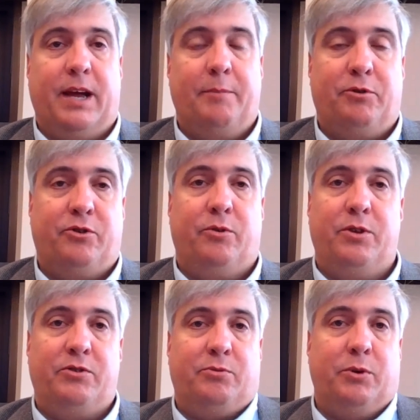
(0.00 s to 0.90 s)
I'm sure
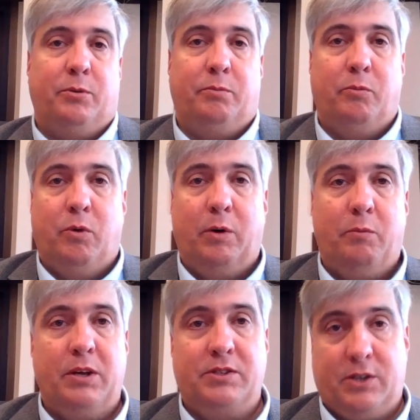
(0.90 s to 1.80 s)
this will
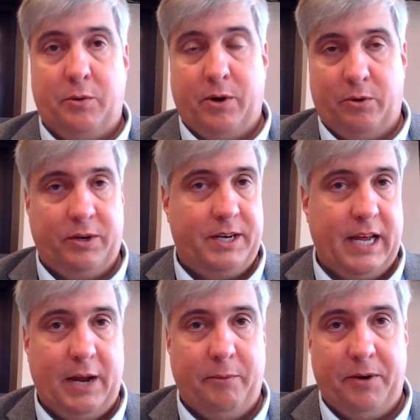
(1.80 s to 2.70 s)
what's going on today